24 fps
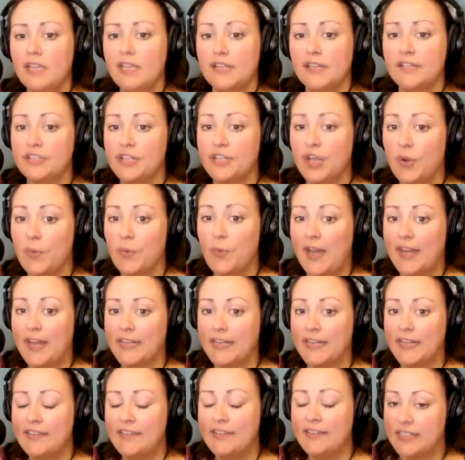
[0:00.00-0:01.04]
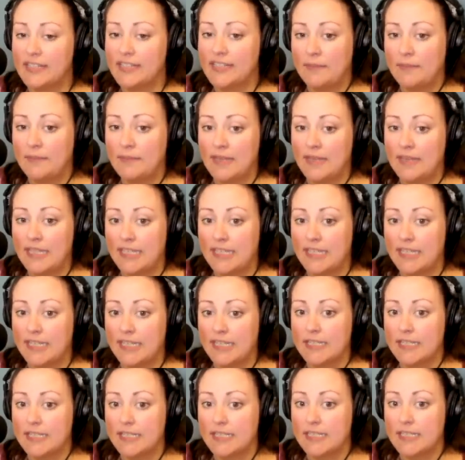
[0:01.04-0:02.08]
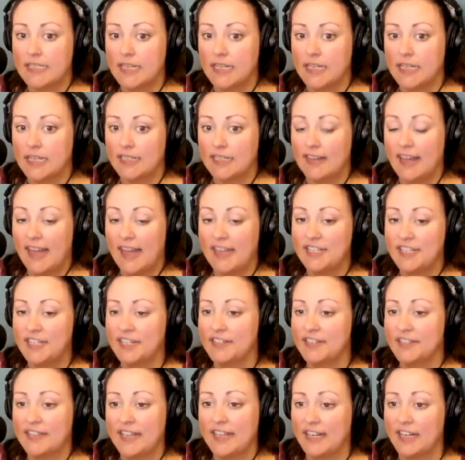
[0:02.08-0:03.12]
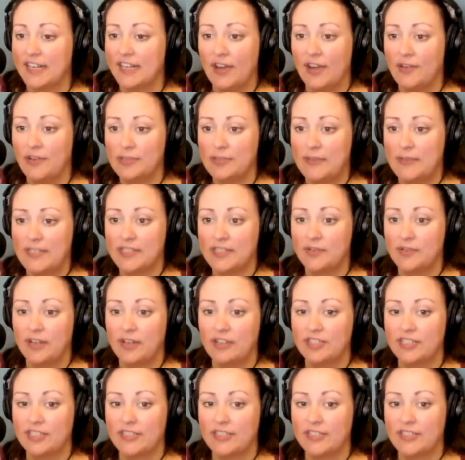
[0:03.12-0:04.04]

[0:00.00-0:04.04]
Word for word: And so when Eva sent me this, uh, she just like knows me so well.